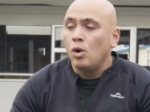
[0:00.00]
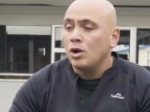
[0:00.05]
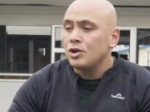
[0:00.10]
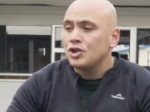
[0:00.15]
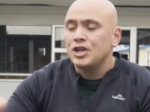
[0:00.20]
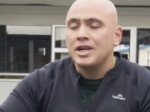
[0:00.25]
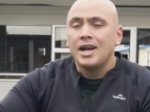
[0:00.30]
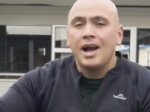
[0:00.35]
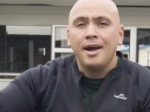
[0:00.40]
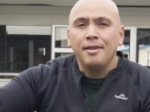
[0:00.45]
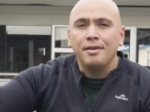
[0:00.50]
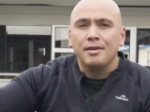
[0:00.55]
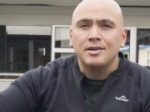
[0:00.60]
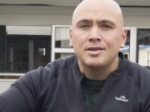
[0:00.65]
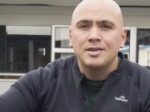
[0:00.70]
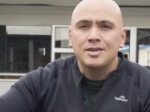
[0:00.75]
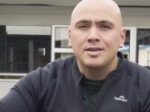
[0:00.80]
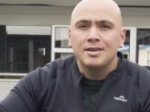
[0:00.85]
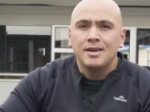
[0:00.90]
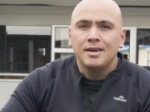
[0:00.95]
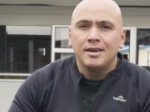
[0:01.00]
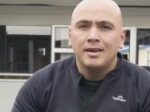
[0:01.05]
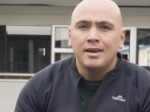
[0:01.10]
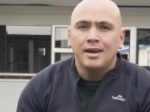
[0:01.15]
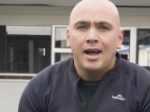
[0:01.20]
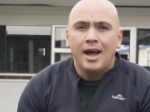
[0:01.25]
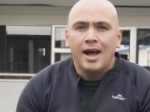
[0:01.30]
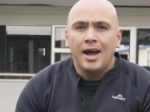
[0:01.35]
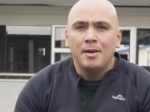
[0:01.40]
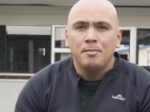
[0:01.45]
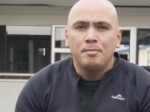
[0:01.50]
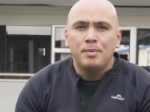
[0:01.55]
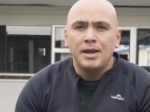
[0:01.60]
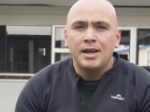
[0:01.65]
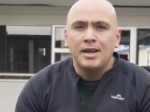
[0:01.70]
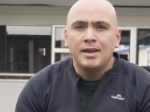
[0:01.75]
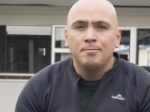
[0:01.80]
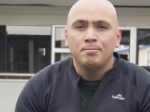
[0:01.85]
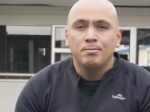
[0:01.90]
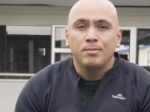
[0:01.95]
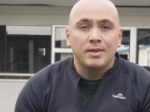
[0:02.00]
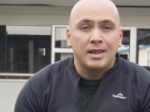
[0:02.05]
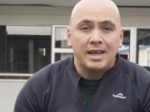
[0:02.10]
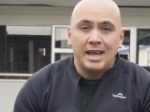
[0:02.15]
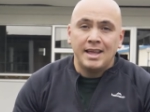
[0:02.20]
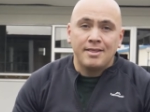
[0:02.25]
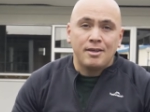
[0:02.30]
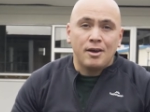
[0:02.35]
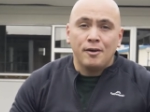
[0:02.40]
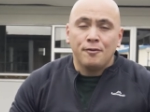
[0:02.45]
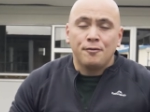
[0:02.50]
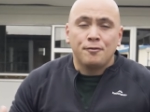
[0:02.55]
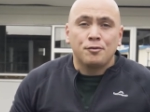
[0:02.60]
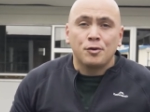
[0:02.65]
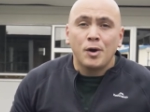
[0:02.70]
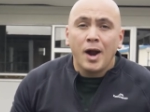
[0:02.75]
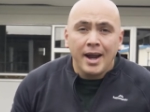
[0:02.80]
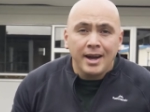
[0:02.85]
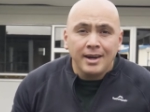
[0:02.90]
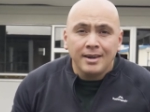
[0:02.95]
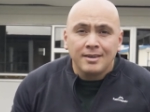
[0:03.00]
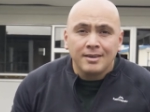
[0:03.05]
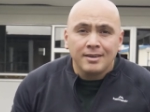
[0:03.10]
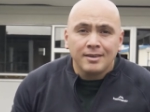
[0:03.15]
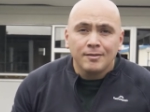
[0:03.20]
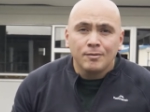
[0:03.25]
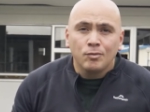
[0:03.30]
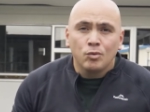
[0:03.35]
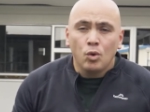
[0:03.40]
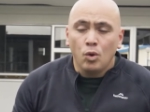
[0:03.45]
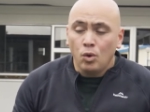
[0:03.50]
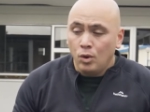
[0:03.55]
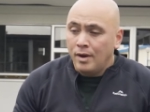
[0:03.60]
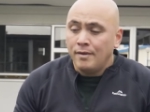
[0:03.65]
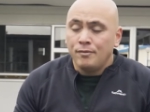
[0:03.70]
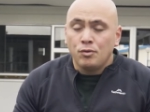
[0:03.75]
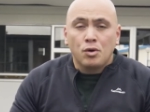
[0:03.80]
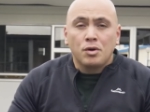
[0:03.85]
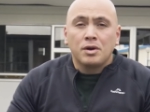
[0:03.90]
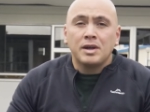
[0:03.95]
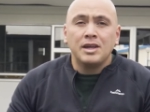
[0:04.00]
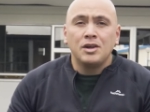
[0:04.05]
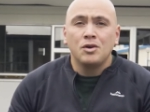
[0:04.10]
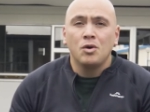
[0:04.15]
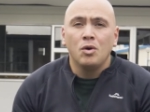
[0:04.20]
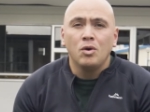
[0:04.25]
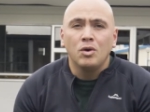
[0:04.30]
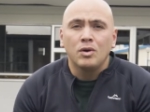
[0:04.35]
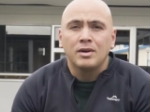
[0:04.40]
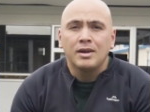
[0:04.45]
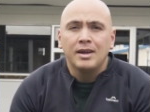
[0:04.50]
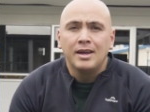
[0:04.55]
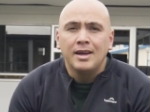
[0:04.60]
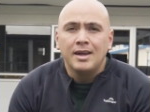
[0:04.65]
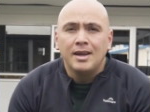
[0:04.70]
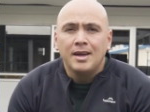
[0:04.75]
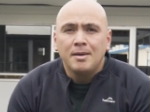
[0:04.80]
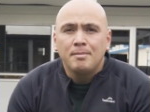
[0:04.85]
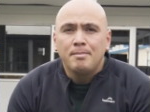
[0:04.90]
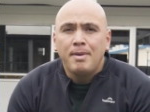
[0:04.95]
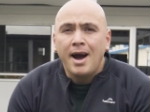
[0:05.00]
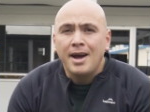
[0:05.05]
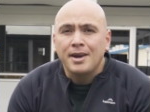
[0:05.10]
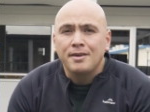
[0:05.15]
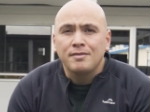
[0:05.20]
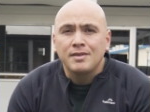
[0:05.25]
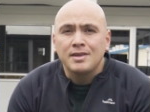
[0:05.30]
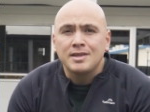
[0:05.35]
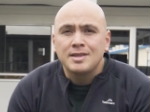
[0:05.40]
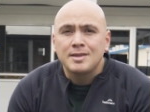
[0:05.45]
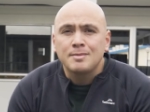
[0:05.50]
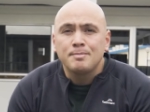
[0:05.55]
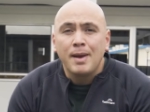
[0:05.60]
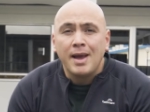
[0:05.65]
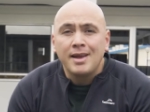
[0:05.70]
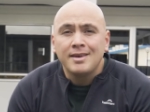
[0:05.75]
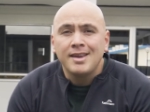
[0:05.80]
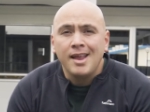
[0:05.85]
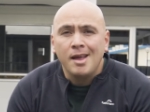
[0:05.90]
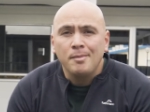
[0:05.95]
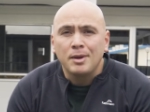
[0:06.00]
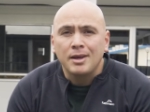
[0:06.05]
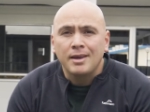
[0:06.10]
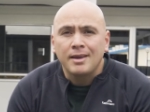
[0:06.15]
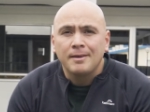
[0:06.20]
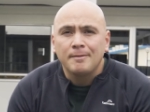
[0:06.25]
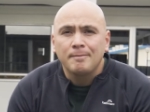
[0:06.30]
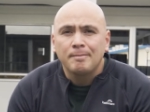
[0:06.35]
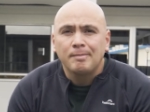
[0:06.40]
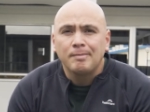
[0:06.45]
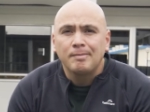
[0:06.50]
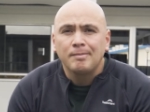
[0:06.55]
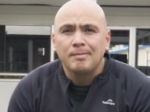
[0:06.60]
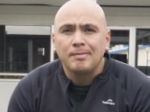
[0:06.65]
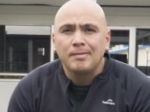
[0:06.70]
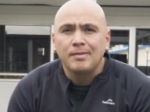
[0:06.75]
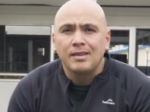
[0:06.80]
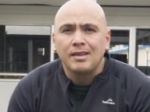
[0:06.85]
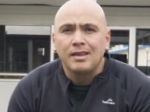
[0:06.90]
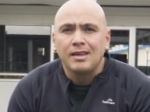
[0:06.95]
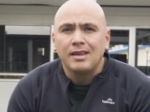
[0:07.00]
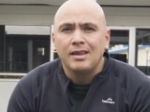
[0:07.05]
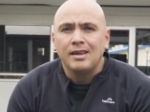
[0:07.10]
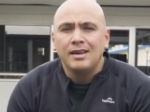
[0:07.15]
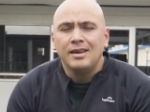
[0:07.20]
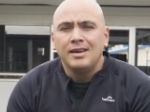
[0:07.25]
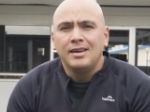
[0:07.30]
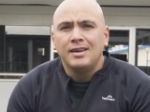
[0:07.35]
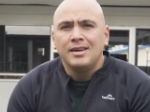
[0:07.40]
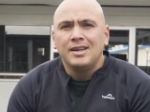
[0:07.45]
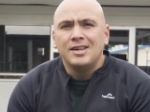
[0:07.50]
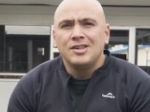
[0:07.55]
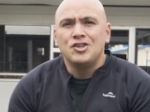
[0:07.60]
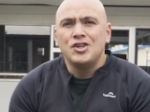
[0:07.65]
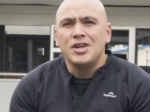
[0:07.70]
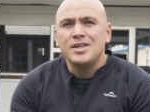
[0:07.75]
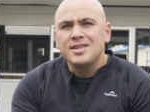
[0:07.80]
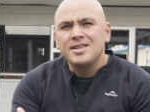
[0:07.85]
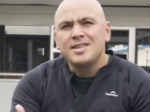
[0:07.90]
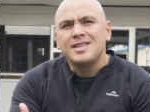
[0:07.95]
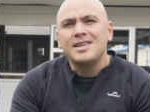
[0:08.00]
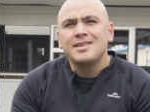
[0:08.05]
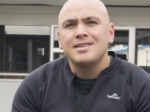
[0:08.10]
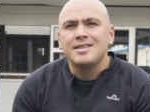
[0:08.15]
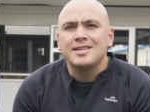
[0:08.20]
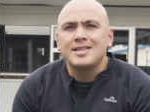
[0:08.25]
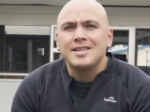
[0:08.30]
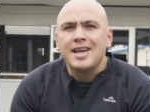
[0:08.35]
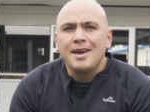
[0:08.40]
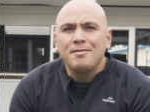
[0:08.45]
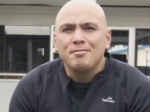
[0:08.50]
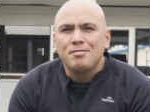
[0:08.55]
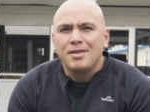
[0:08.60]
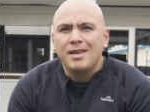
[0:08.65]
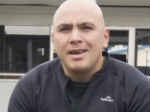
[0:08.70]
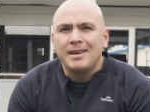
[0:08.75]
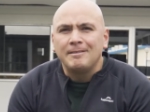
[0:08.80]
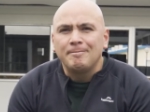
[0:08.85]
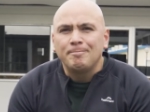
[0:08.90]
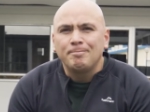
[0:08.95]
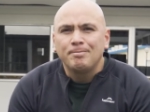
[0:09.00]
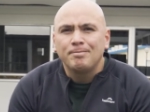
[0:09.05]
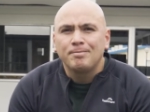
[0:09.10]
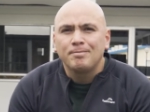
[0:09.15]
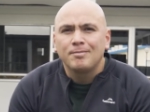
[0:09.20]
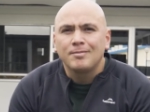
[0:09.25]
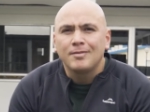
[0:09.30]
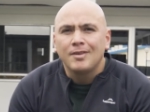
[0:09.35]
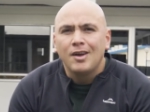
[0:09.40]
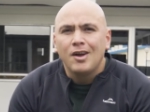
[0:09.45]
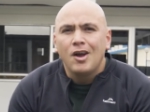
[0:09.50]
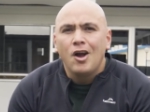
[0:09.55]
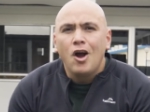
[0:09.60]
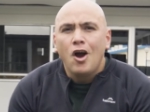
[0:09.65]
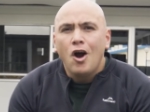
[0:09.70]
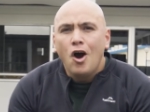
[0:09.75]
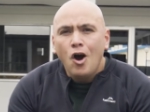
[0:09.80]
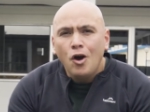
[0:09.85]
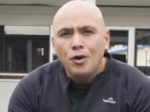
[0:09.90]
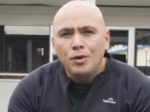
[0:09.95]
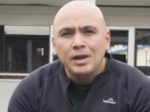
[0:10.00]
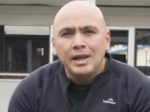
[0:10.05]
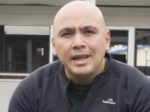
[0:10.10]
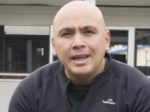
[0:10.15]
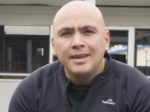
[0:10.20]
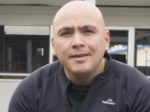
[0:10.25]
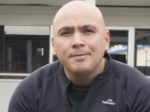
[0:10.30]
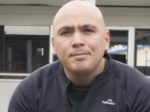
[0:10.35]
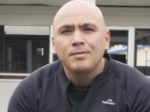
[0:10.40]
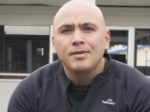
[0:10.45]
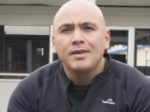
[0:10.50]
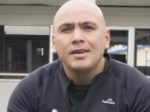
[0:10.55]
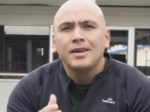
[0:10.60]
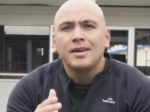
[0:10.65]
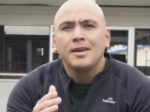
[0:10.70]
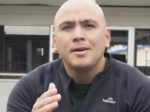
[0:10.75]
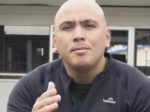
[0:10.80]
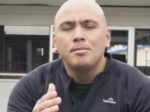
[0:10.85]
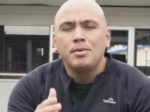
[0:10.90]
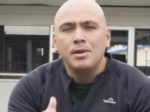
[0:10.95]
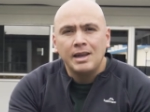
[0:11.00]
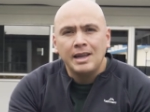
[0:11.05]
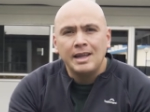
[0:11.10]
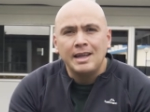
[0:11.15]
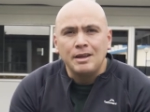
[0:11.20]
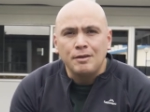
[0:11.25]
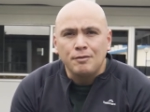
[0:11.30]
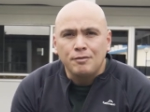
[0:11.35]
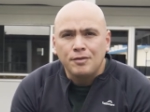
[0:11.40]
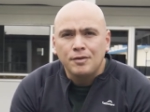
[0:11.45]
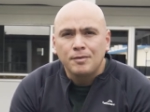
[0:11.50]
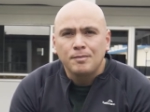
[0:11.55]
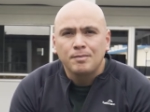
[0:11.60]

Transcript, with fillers: watching others, uh, be either afraid or have already caught part of this pandemic. Jesus says the same thing only believe.